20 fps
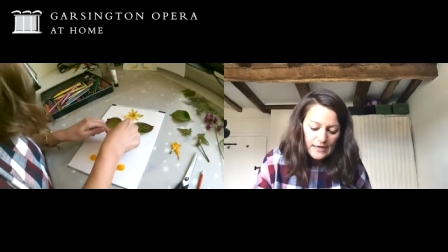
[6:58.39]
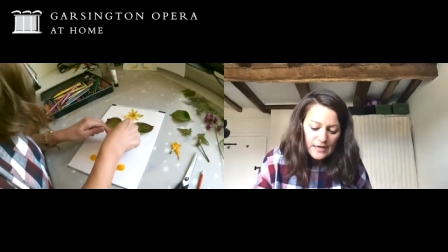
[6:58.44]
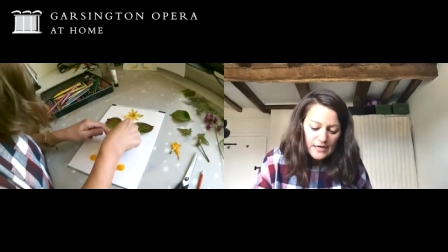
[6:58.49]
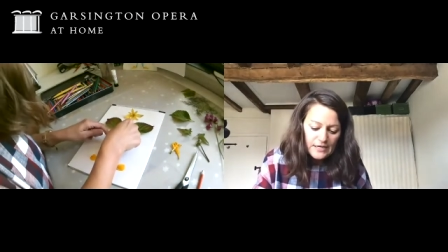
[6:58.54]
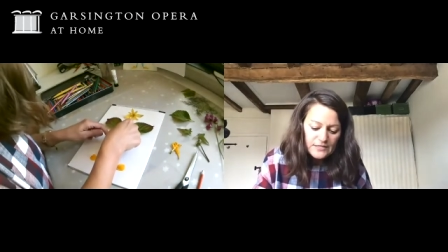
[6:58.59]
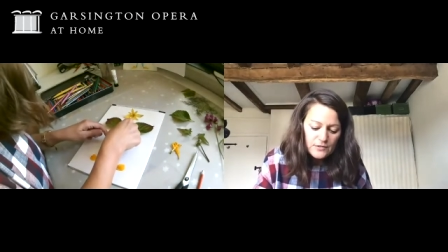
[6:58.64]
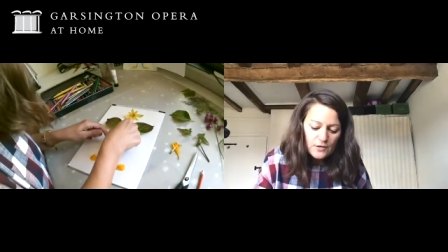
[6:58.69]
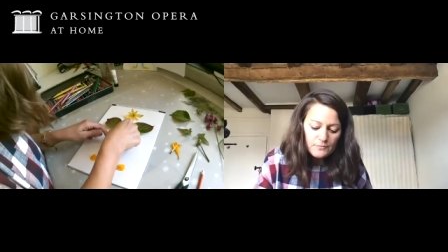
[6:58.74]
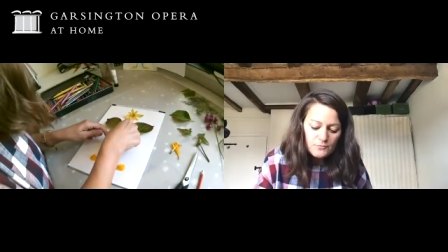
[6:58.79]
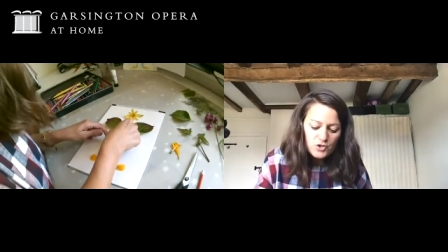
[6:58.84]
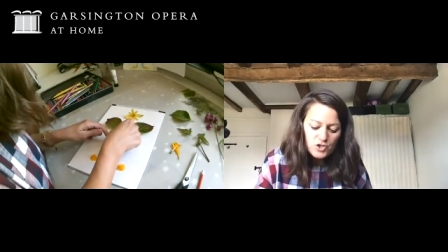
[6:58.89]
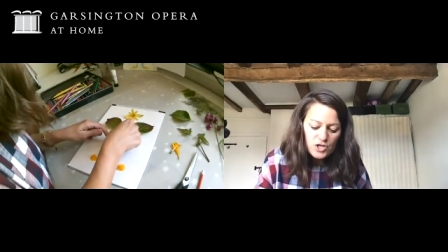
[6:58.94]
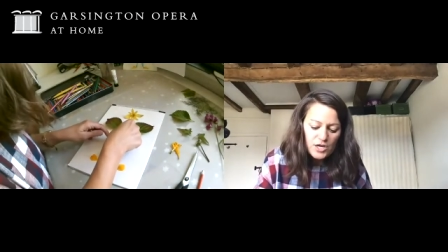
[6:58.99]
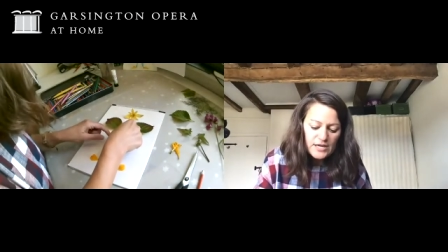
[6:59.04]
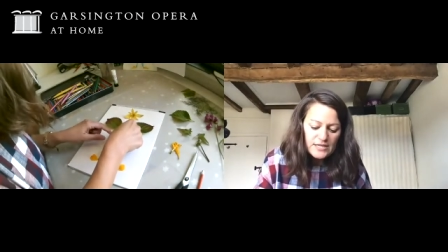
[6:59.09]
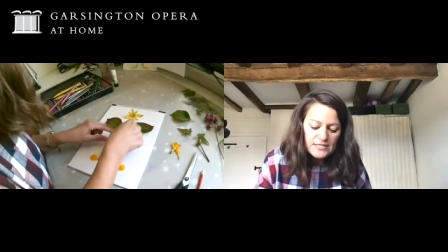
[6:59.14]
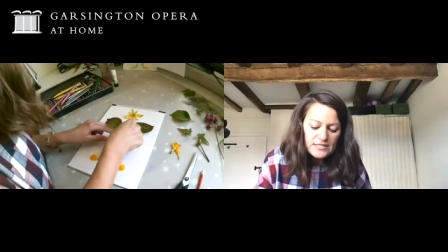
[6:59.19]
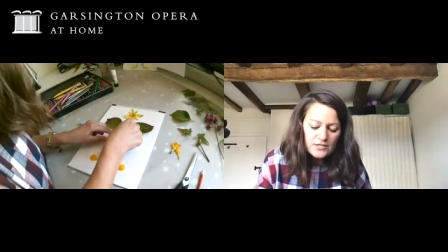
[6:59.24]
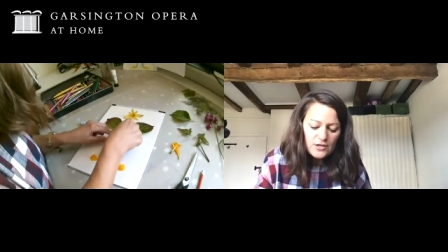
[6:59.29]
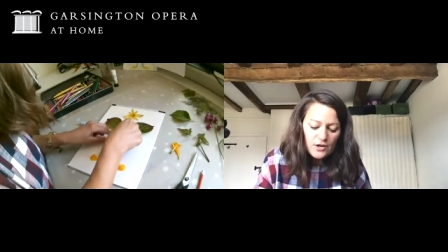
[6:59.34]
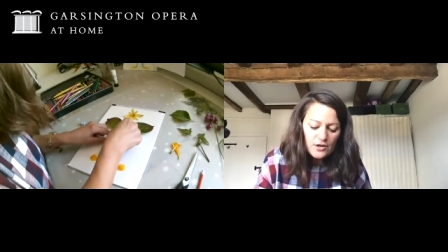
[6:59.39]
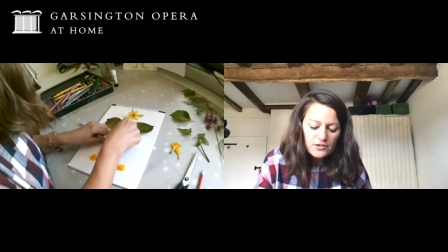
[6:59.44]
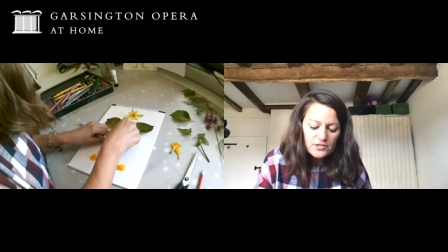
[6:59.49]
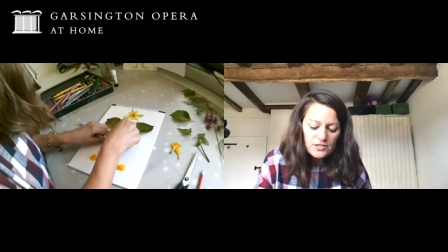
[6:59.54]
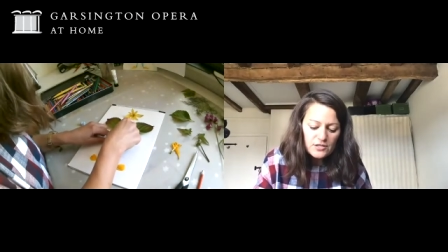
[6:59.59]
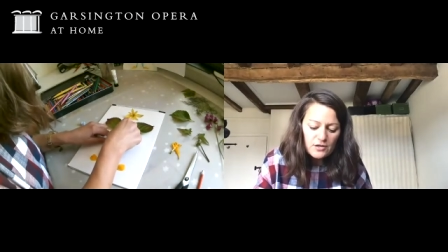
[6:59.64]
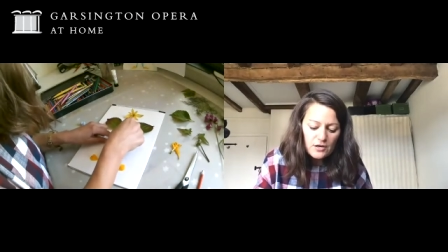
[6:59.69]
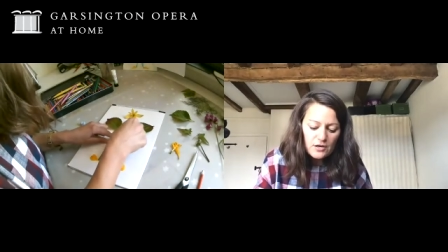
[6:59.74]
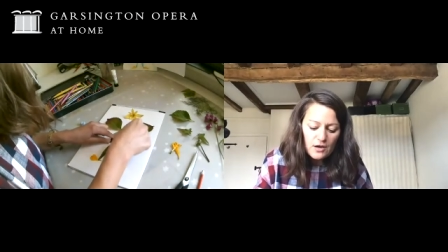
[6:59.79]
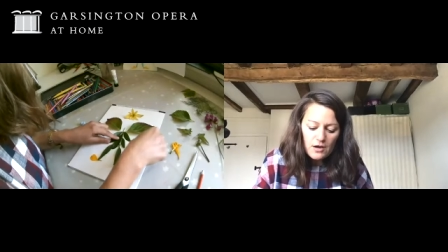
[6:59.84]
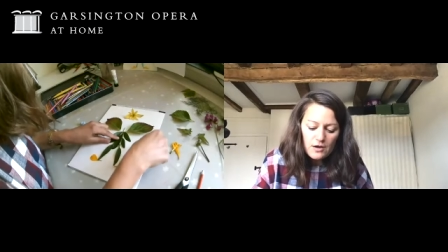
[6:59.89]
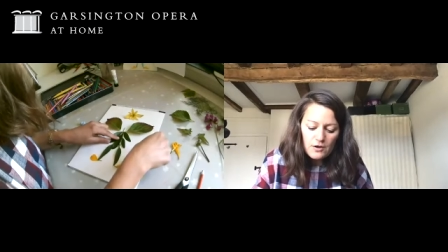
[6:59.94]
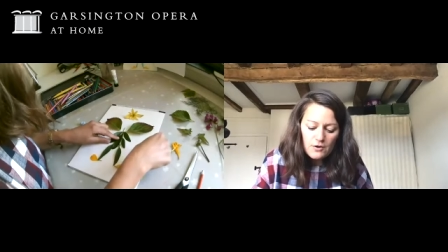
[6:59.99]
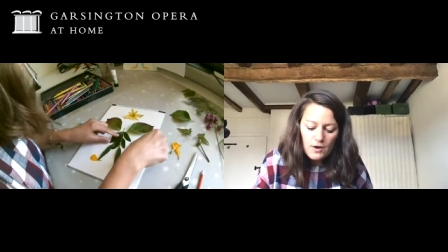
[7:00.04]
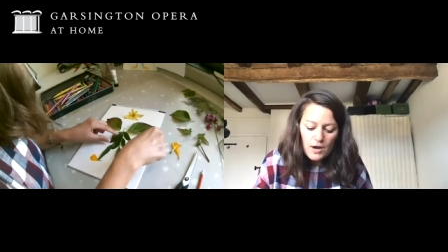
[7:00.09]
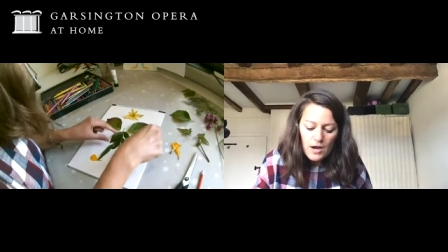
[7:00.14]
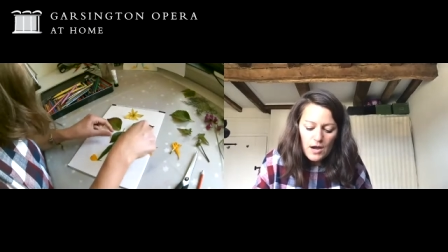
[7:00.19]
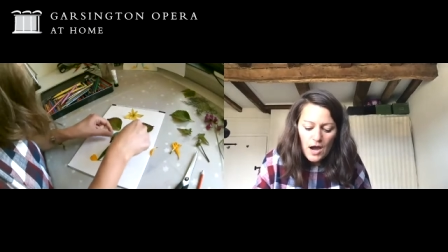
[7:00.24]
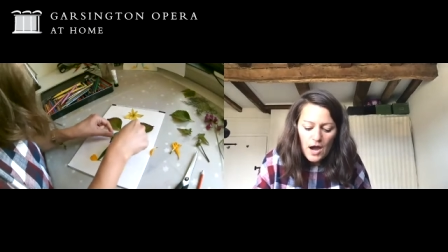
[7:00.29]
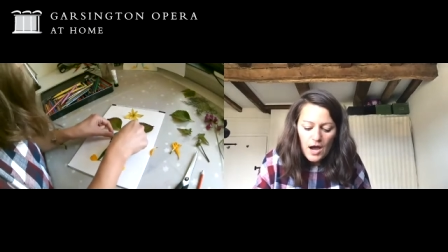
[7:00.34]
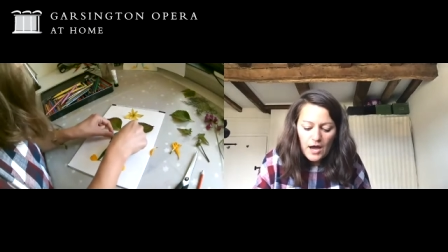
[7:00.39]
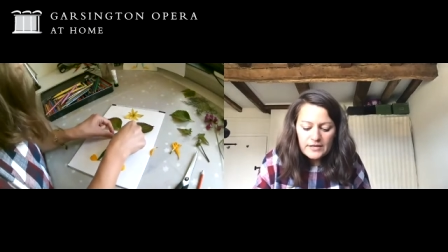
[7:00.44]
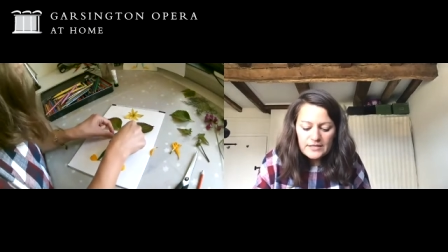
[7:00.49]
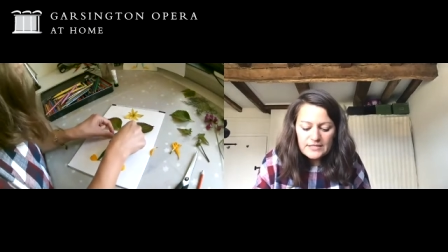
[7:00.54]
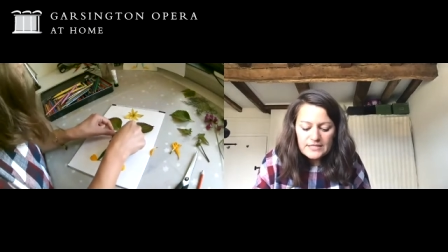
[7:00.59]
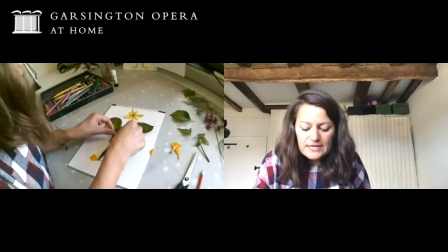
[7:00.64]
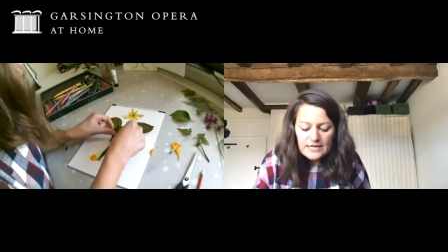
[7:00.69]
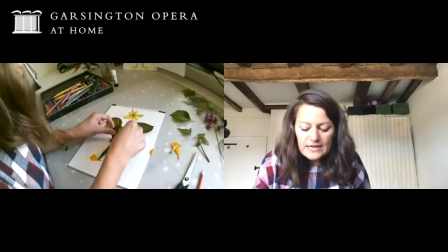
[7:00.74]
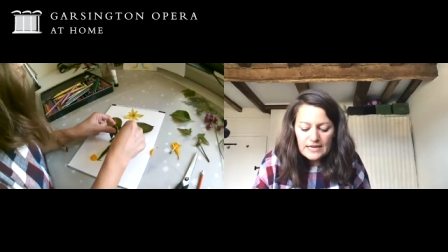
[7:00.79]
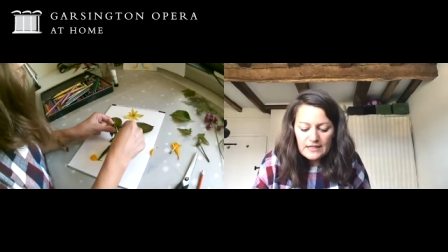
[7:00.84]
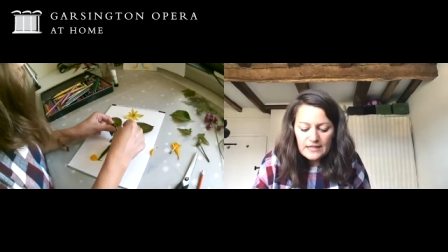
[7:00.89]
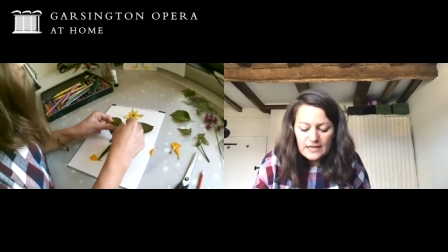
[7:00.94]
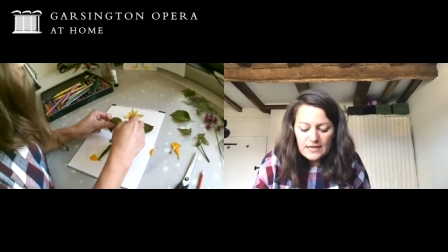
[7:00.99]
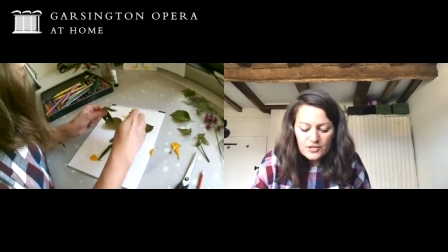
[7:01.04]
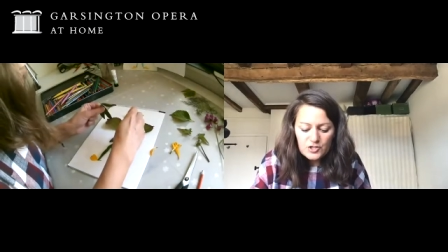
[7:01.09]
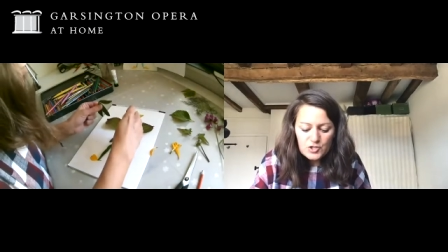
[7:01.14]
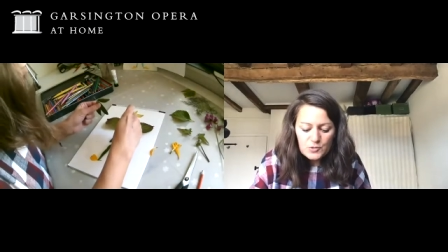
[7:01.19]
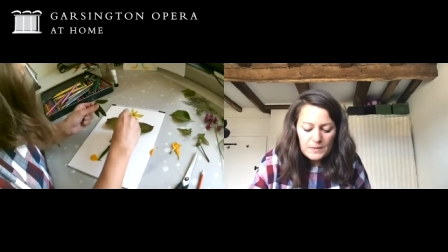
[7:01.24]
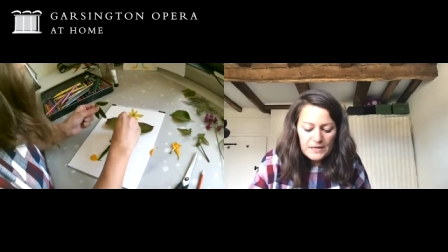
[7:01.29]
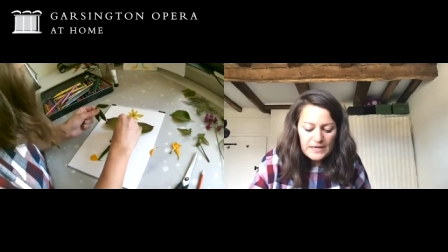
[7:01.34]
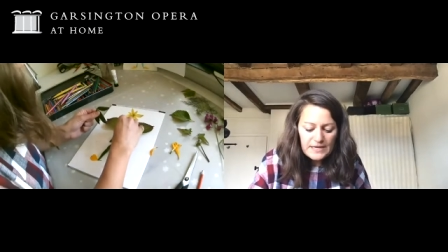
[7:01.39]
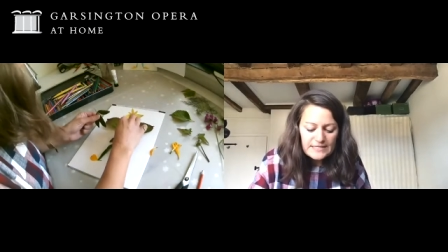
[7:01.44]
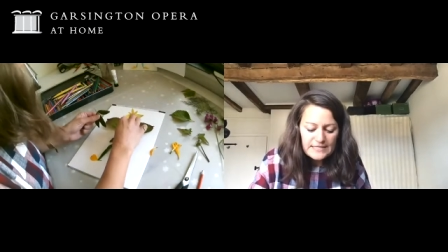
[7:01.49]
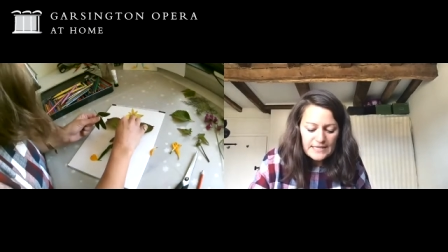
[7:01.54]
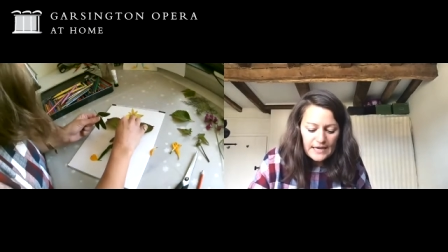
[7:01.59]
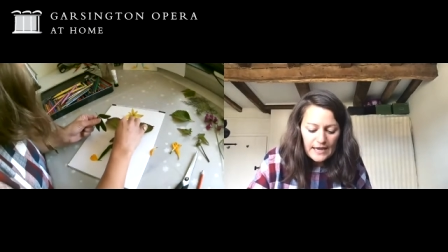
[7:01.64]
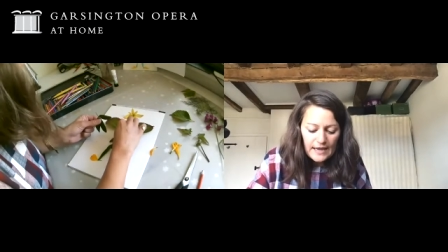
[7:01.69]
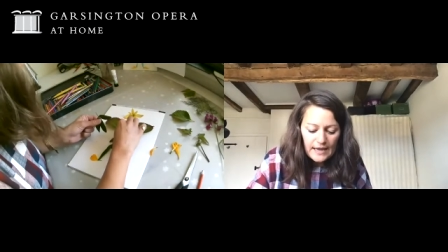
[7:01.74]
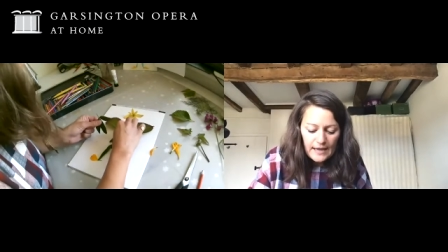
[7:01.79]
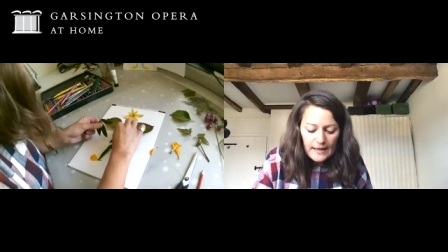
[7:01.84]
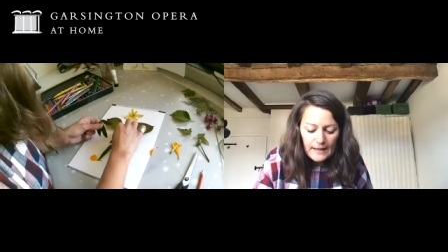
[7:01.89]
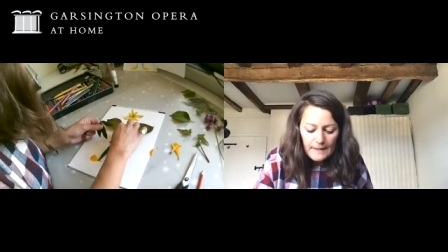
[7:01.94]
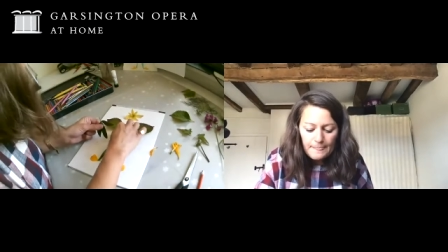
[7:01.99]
So I'm just going to go underneath each piece here